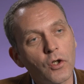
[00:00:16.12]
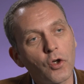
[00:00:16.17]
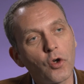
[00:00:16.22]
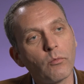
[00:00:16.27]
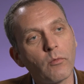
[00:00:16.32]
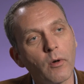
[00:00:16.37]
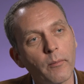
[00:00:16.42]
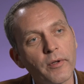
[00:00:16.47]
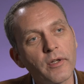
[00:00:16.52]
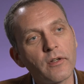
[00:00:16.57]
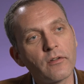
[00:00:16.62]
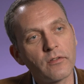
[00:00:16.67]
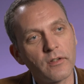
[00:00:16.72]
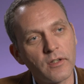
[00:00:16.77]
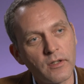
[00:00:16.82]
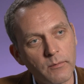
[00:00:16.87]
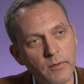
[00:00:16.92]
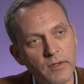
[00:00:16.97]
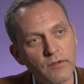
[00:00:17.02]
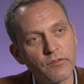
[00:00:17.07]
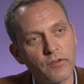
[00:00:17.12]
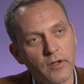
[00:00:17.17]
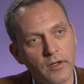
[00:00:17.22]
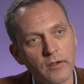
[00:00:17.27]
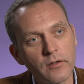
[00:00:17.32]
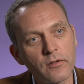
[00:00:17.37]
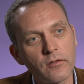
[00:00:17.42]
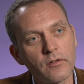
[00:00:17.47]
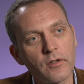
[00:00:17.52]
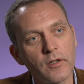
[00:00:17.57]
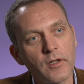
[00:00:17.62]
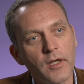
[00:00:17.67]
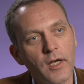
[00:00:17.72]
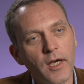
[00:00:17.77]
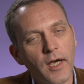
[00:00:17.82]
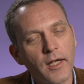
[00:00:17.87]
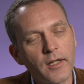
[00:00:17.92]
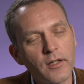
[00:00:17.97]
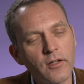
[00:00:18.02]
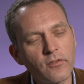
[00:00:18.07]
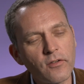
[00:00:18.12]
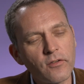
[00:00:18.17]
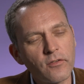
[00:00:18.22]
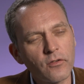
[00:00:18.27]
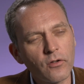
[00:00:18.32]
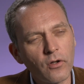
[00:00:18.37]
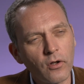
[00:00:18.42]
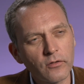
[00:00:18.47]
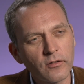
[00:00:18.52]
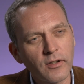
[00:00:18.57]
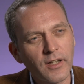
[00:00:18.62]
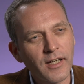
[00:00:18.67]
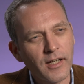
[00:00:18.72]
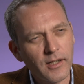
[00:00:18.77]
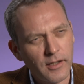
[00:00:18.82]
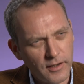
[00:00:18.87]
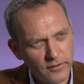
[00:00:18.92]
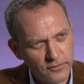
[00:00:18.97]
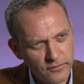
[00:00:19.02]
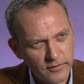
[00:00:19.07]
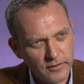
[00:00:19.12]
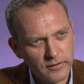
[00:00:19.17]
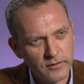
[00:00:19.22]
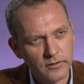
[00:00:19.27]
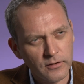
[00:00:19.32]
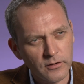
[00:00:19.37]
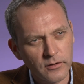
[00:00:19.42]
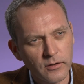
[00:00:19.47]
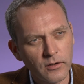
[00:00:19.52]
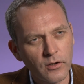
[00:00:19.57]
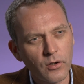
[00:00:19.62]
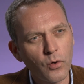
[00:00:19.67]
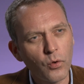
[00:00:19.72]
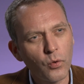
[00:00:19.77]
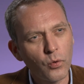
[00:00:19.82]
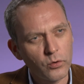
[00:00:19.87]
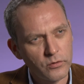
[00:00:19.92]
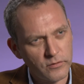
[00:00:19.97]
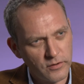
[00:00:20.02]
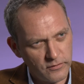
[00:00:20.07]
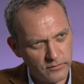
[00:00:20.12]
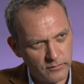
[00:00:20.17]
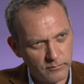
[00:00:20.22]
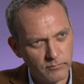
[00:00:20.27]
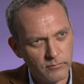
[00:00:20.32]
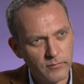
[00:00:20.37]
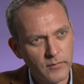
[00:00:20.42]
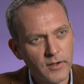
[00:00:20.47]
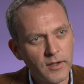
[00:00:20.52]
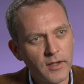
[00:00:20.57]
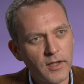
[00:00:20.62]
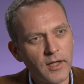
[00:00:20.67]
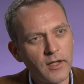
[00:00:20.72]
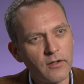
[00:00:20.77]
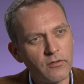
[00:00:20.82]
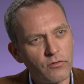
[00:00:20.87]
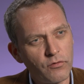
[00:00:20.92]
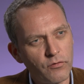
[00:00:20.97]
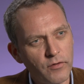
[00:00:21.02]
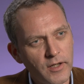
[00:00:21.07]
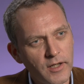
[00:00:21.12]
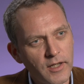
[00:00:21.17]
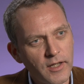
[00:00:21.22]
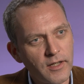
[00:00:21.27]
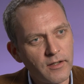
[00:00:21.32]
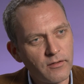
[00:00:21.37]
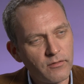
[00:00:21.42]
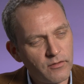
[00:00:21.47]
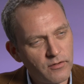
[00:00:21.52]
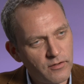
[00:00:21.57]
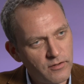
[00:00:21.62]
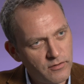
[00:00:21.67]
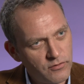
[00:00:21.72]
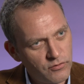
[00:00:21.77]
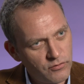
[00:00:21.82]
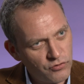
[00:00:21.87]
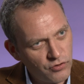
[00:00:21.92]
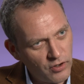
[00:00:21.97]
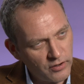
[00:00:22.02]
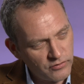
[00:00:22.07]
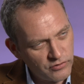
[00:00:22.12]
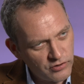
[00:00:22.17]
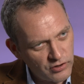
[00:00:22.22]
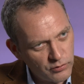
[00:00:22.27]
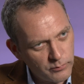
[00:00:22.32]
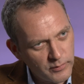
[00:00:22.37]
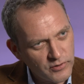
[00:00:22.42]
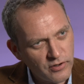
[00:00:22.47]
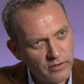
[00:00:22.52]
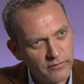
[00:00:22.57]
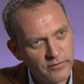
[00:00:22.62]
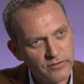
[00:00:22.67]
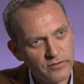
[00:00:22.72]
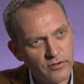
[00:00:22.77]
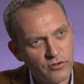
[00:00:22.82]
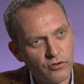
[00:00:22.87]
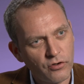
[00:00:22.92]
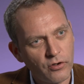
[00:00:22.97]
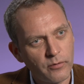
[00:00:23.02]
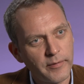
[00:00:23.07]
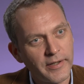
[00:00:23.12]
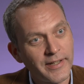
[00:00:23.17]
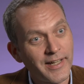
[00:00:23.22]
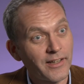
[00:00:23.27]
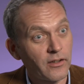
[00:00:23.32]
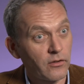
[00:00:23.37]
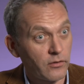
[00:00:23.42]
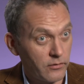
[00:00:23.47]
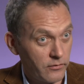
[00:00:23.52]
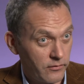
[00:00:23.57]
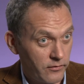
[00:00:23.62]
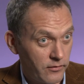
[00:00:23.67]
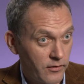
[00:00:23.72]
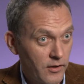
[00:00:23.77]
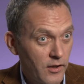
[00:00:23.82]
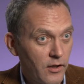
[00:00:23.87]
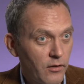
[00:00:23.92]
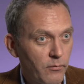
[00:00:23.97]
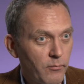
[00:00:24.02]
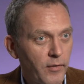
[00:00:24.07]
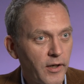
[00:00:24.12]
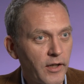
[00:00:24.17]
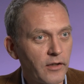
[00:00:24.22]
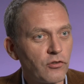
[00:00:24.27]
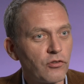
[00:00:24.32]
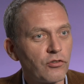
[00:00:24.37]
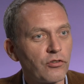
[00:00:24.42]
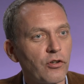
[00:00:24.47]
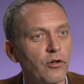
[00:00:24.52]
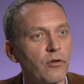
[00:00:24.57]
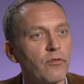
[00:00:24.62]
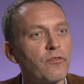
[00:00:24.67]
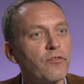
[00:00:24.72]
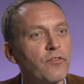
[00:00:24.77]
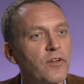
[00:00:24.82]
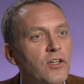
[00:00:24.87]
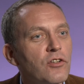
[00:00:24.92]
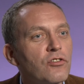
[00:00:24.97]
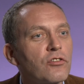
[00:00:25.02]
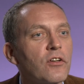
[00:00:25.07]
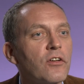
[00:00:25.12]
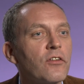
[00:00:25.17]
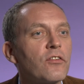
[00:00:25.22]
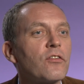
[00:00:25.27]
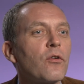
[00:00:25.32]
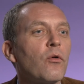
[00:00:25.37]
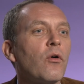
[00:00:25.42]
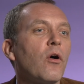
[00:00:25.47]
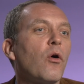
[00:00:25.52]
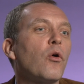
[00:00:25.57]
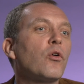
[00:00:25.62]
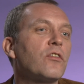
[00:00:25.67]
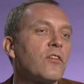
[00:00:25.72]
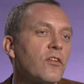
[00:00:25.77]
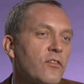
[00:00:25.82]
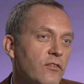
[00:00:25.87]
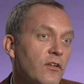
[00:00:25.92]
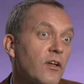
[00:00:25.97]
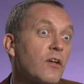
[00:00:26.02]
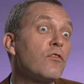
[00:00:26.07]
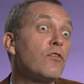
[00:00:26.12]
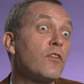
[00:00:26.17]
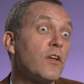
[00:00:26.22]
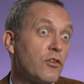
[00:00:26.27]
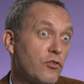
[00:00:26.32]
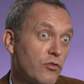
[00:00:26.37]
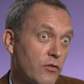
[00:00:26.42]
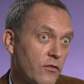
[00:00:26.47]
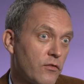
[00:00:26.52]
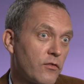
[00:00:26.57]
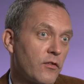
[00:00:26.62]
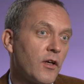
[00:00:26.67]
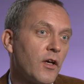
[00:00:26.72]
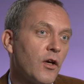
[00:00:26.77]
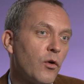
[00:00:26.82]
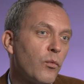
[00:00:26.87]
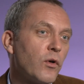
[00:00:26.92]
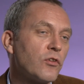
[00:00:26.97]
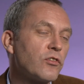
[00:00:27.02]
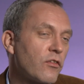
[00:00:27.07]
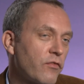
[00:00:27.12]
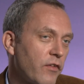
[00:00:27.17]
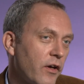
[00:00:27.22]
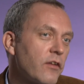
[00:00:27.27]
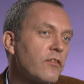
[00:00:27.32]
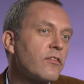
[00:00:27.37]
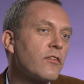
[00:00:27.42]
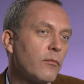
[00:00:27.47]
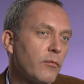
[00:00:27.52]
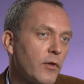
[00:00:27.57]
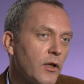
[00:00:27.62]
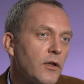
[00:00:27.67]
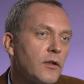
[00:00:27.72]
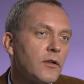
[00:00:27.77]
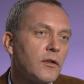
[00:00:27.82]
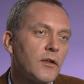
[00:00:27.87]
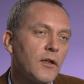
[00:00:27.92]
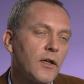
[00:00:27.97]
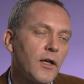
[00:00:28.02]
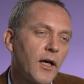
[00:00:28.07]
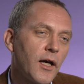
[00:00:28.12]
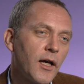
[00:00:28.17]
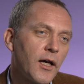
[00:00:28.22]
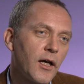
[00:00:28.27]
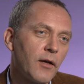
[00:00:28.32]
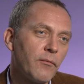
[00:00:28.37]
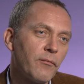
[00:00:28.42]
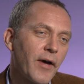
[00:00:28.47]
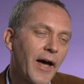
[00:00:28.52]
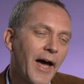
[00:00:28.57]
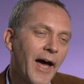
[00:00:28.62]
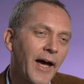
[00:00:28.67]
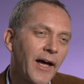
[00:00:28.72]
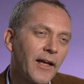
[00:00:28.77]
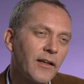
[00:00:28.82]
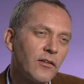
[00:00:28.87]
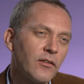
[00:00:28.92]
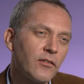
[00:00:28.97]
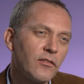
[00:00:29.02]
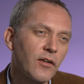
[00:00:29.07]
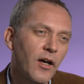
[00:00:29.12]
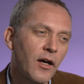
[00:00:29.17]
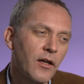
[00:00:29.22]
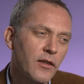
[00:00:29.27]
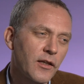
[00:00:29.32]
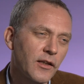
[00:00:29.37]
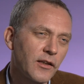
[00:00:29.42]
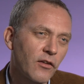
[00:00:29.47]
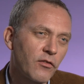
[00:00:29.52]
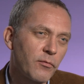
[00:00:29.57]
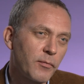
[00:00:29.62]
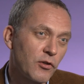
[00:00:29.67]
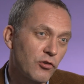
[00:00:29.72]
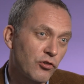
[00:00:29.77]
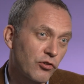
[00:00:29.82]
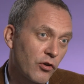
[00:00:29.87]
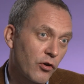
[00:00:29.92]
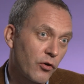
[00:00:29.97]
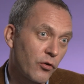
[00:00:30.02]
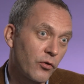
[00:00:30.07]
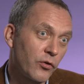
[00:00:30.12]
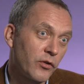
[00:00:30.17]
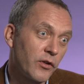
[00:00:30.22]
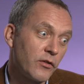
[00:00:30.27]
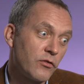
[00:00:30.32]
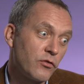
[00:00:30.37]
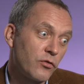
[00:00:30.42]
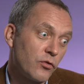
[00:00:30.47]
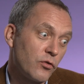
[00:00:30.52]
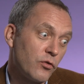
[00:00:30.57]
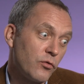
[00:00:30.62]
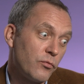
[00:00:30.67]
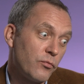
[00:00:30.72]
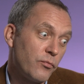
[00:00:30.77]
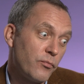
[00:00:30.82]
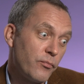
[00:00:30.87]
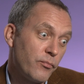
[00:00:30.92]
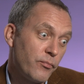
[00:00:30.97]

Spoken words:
comorbidity we find. And this is not classical autism. It's really children with Dravet syndrome and adults might show features or autistic features, which are very similar. And I think that's been shown to